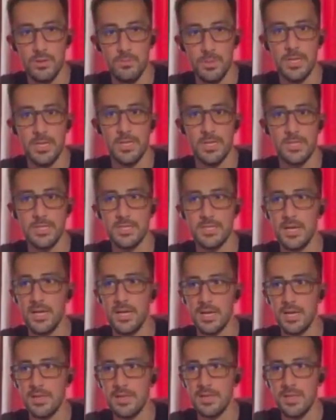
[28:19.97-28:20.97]
Because
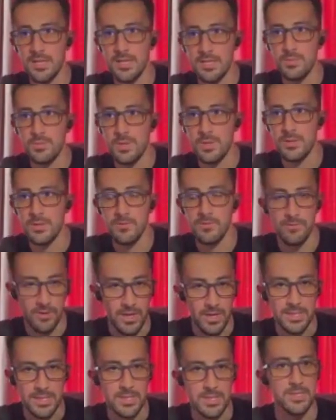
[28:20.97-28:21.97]
I think that's what
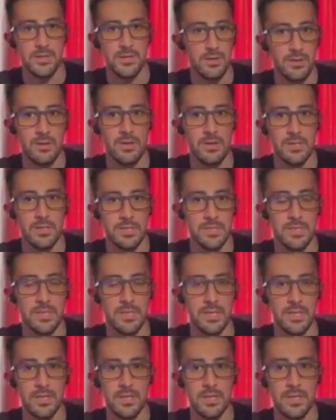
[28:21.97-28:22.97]
defines art,
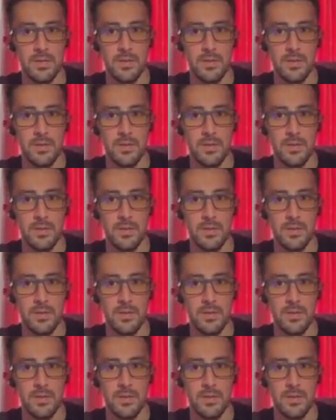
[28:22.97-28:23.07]
honestly.